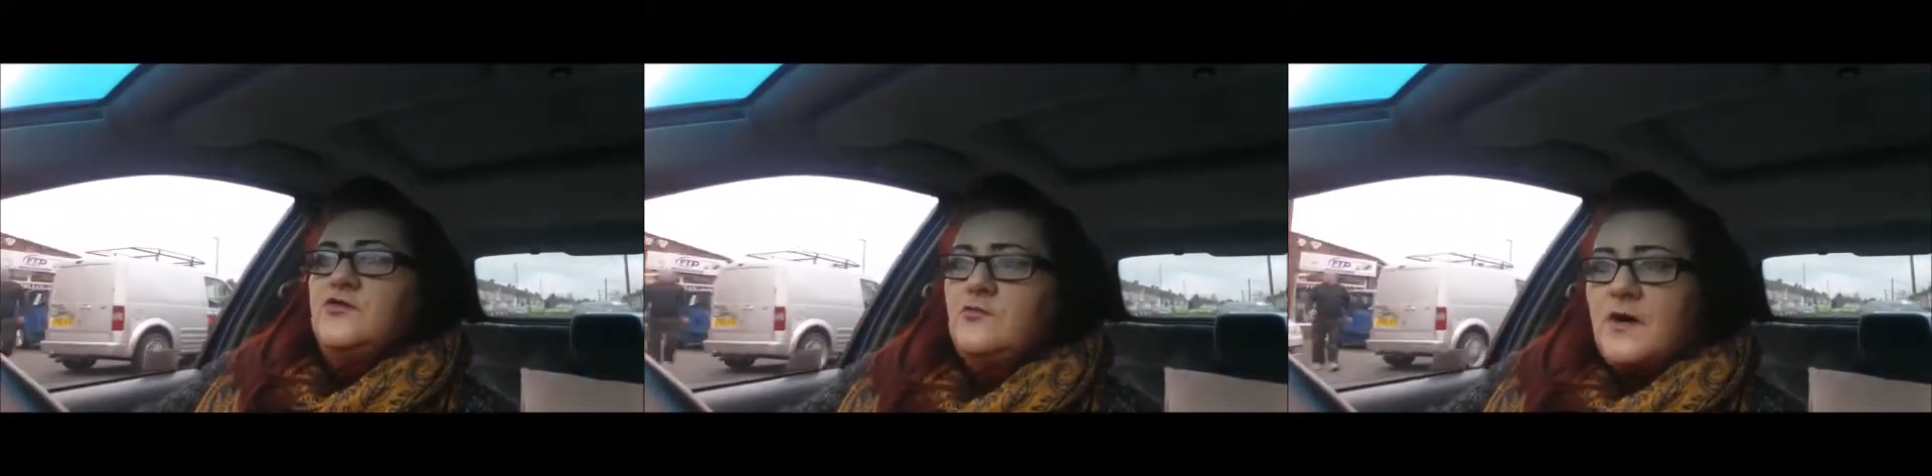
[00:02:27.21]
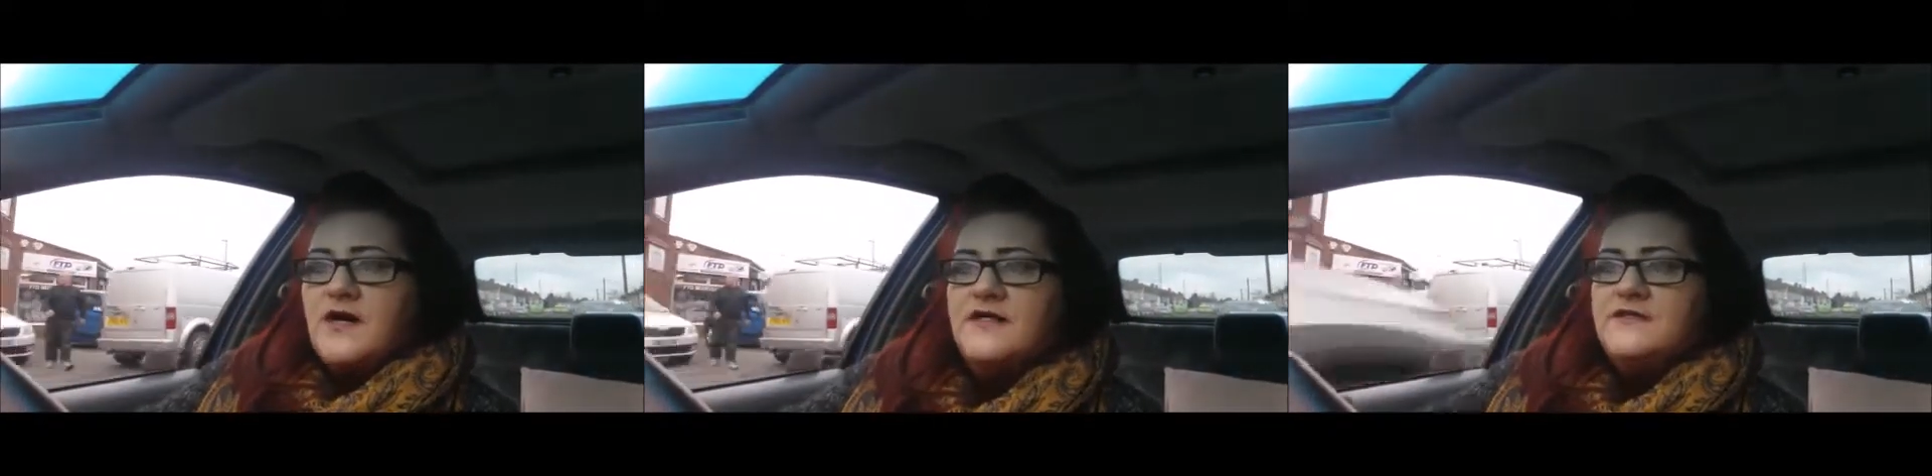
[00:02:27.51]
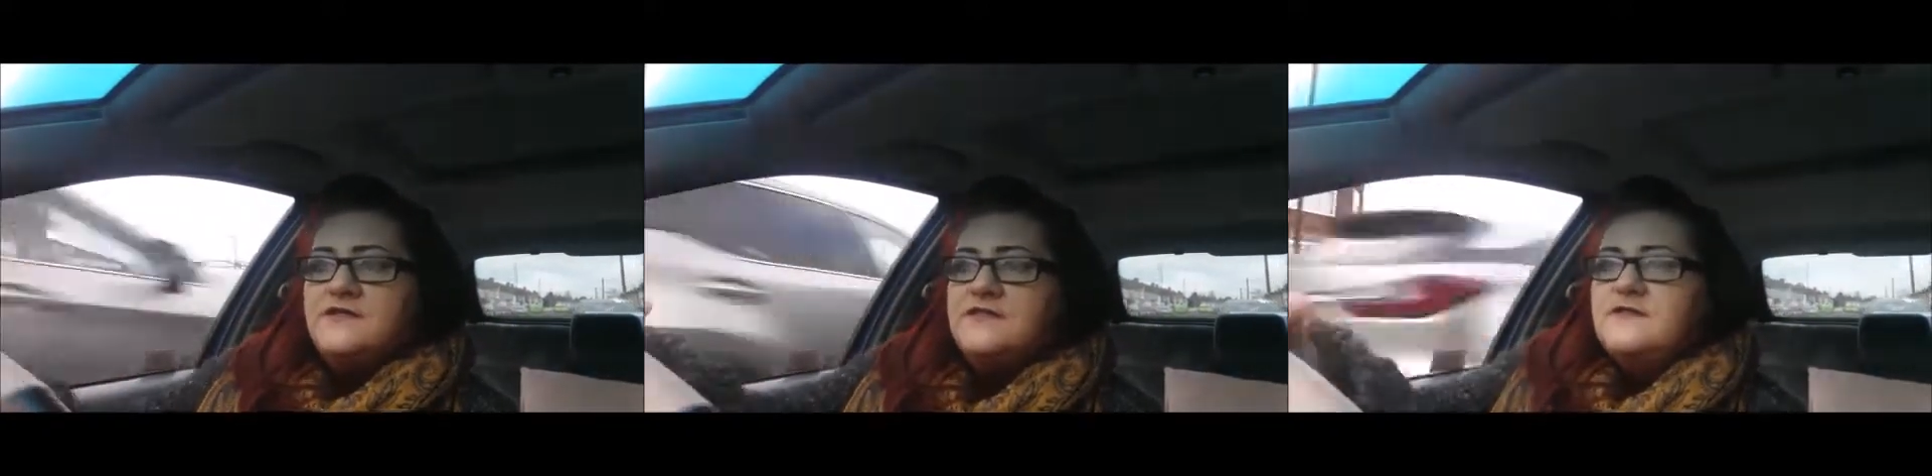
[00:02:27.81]
Your
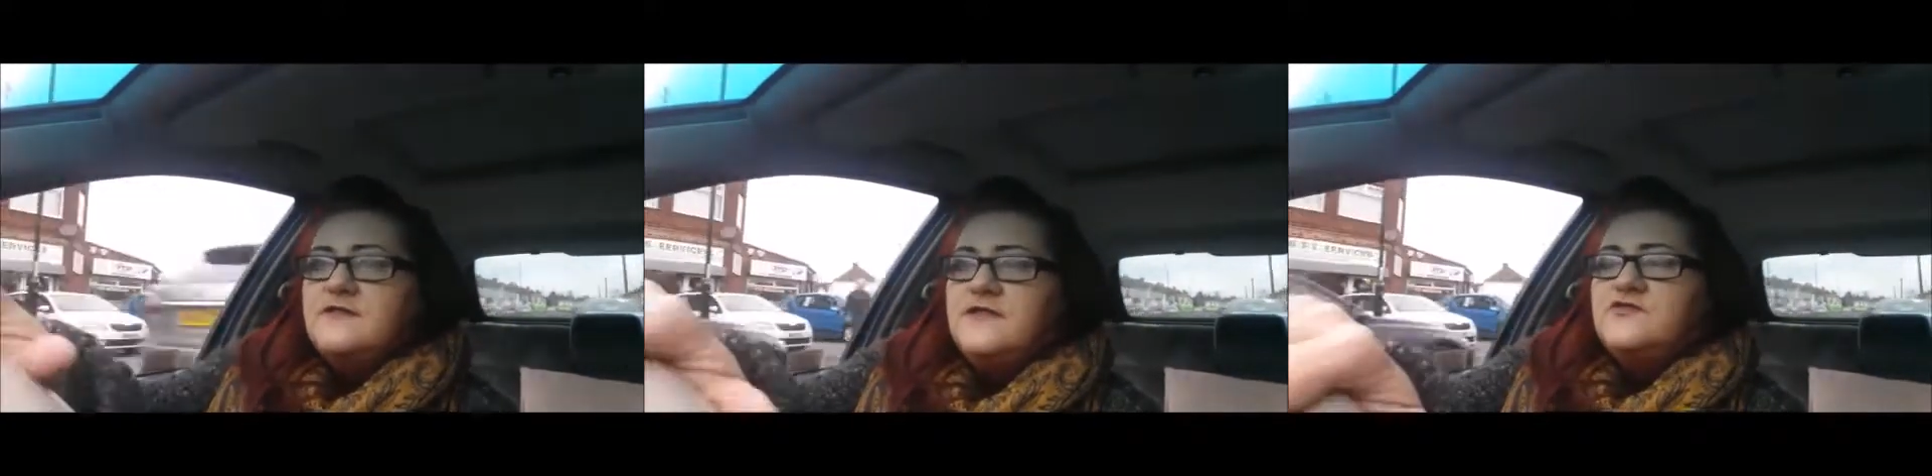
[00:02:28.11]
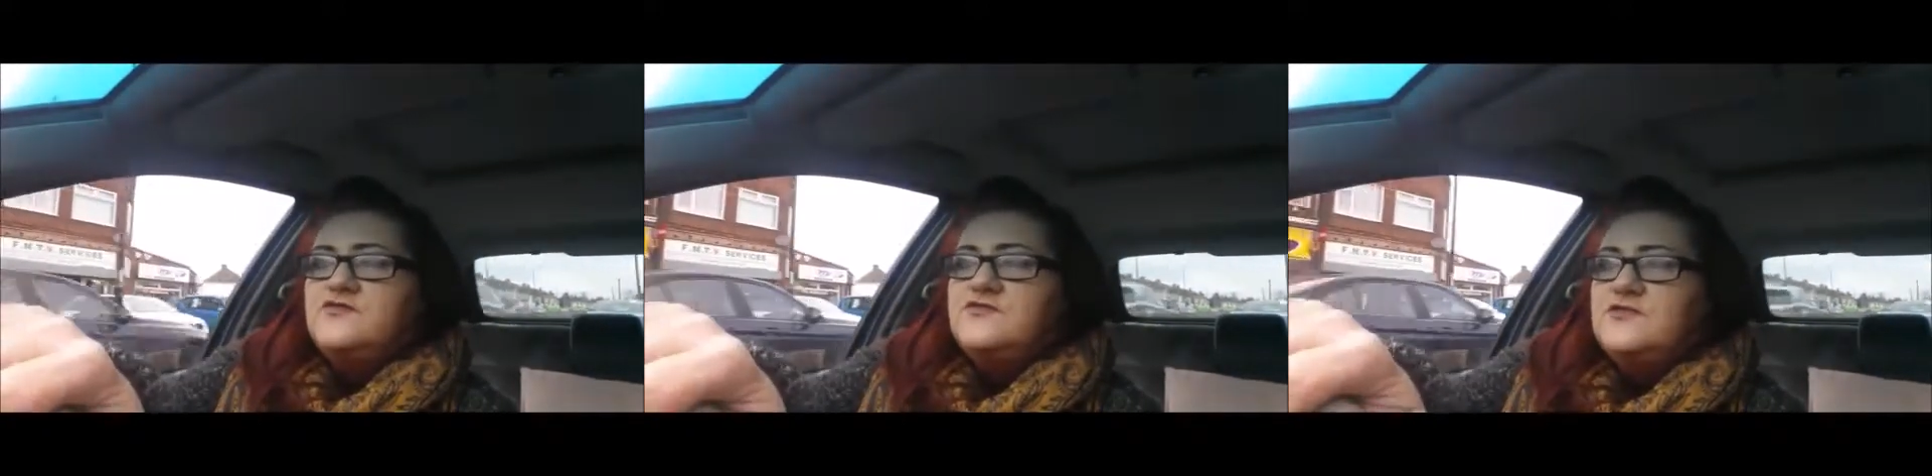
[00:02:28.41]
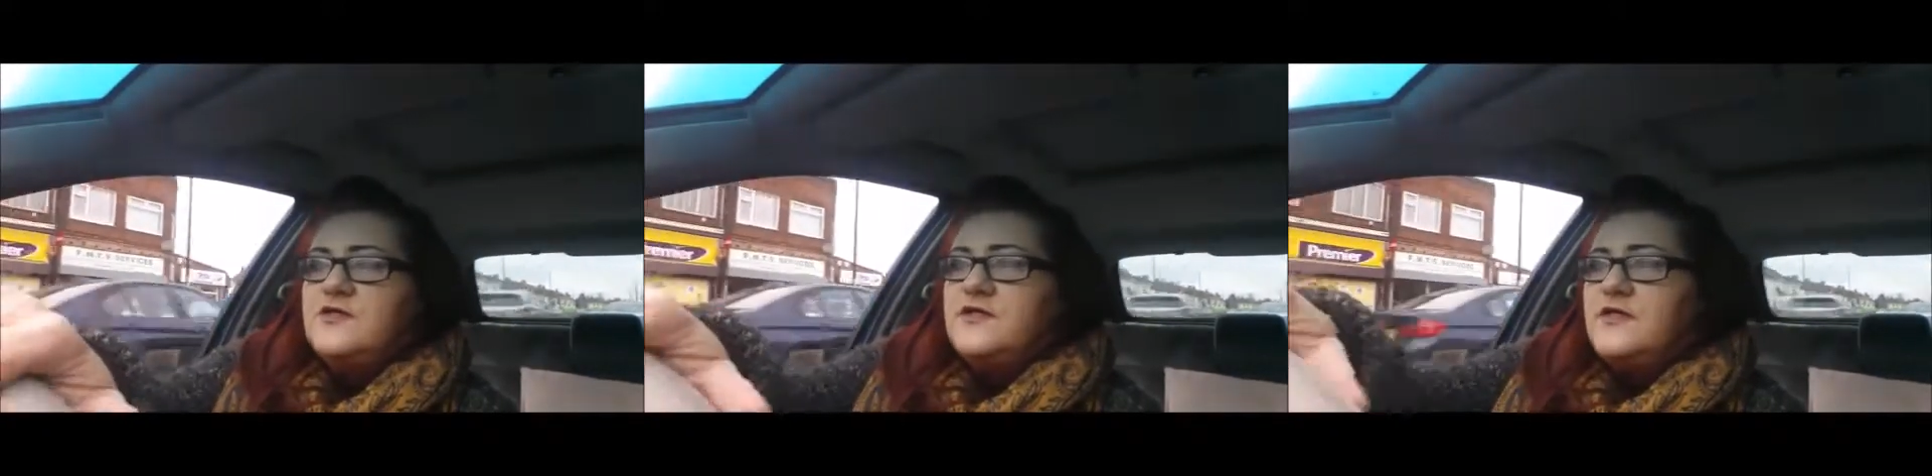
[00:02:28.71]
mind is